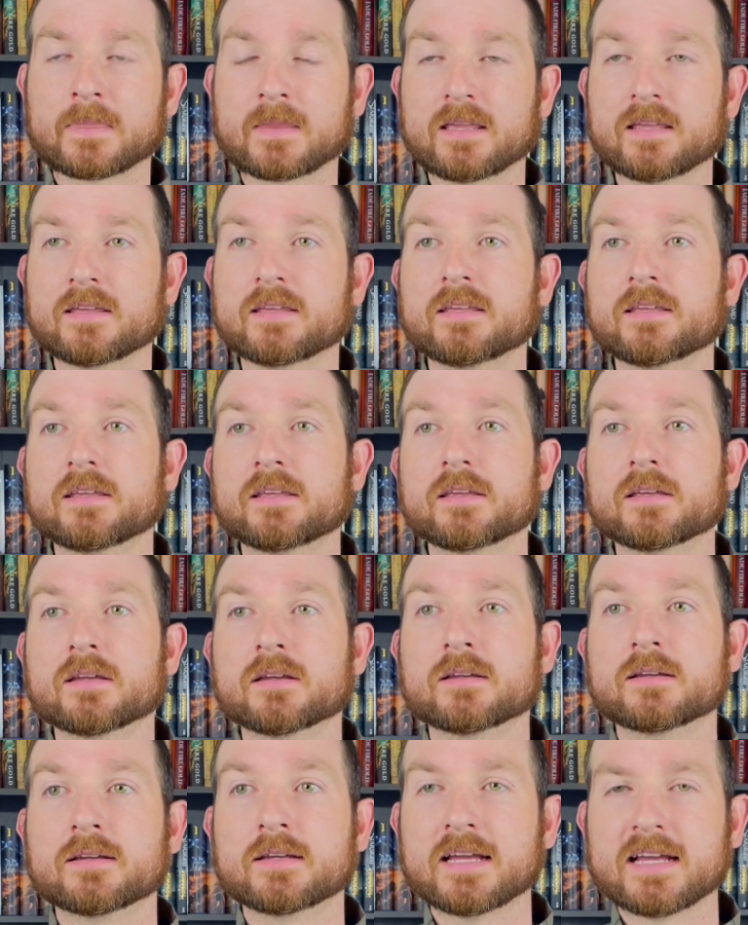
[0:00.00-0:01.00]
he
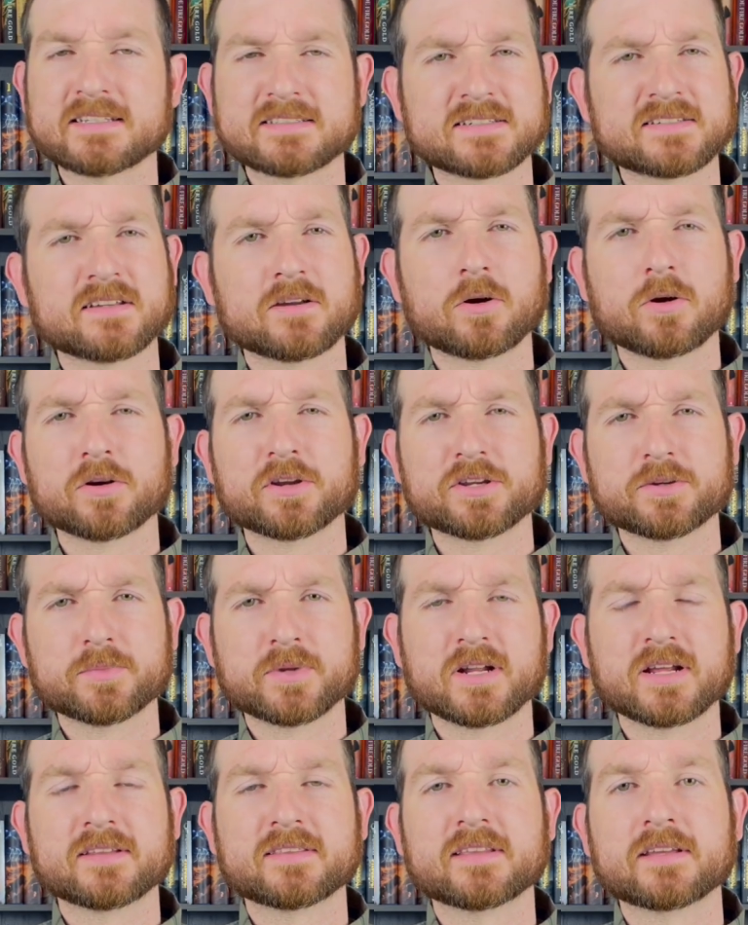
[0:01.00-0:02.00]
has this
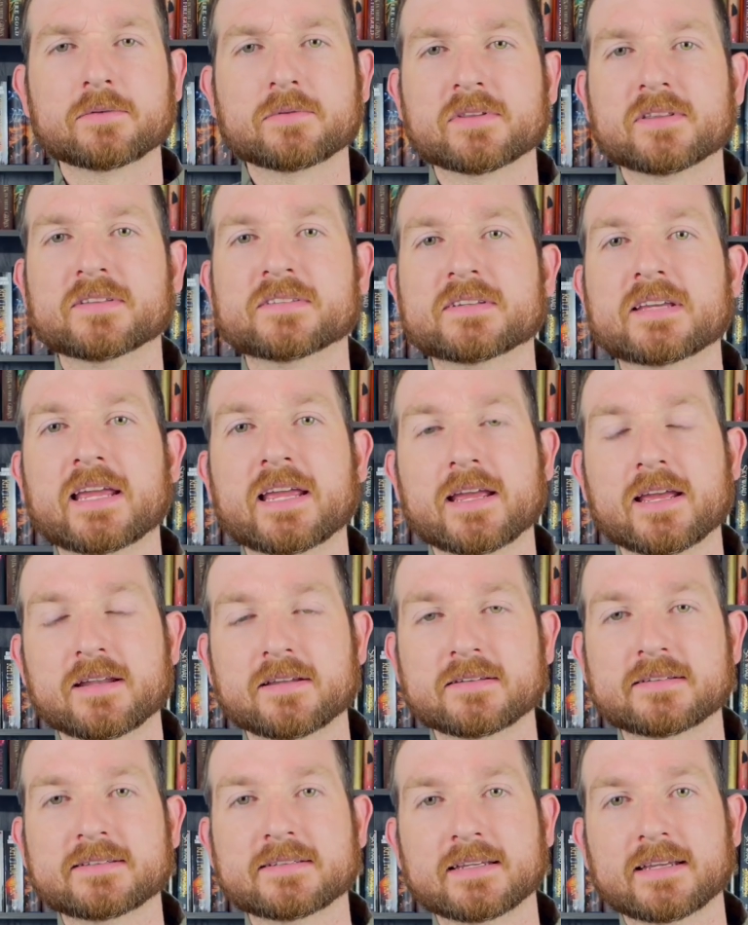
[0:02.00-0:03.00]
argument, I think, with his
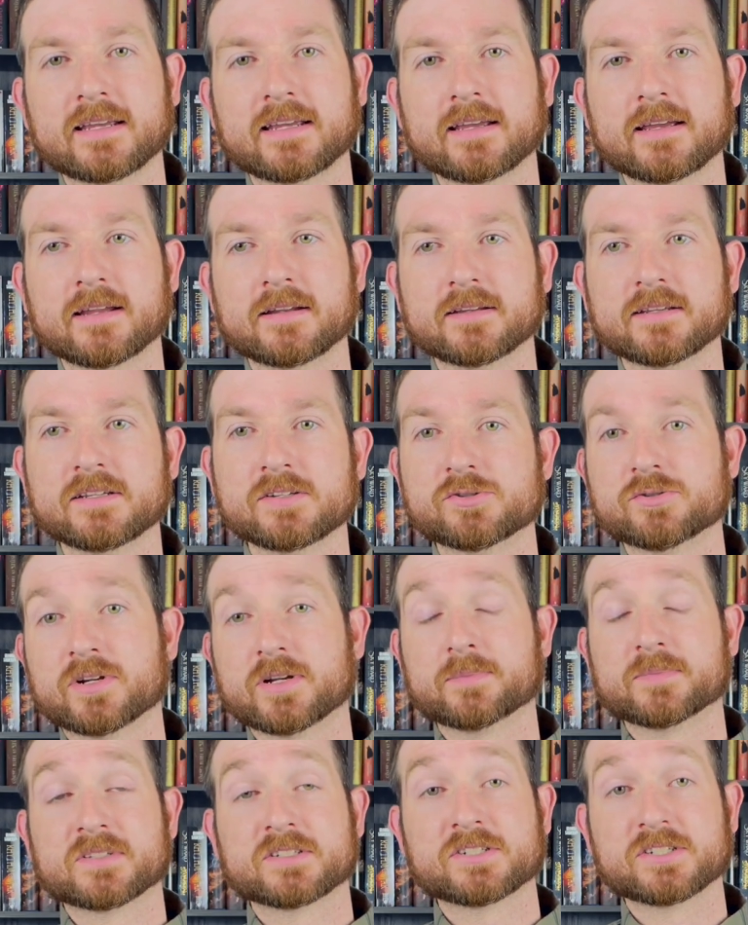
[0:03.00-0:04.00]
aunt, and he
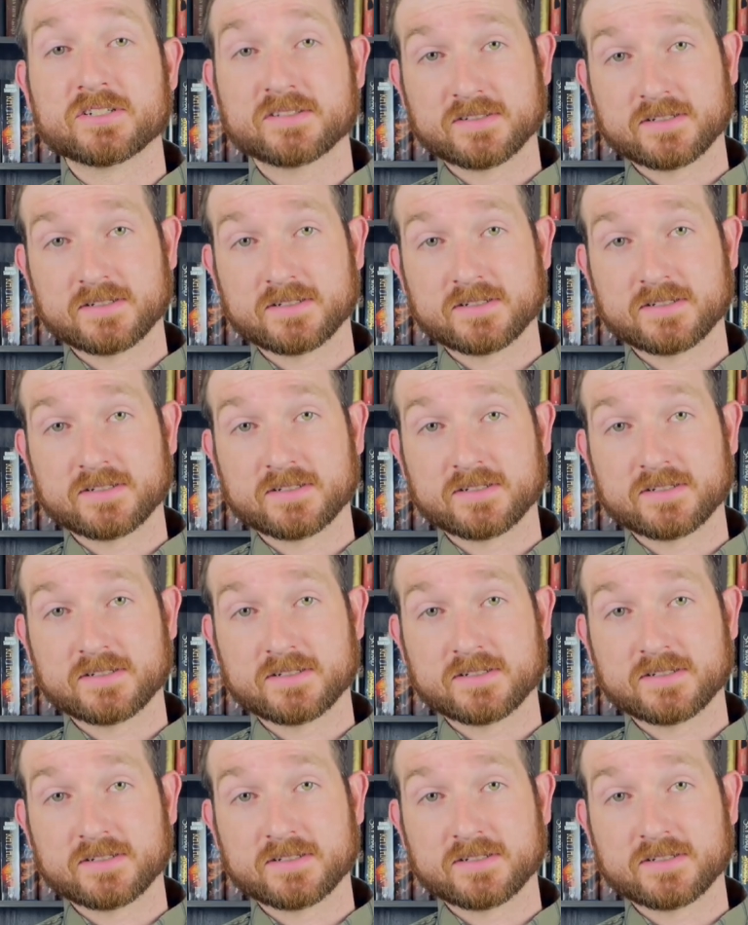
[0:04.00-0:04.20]
dreams that she's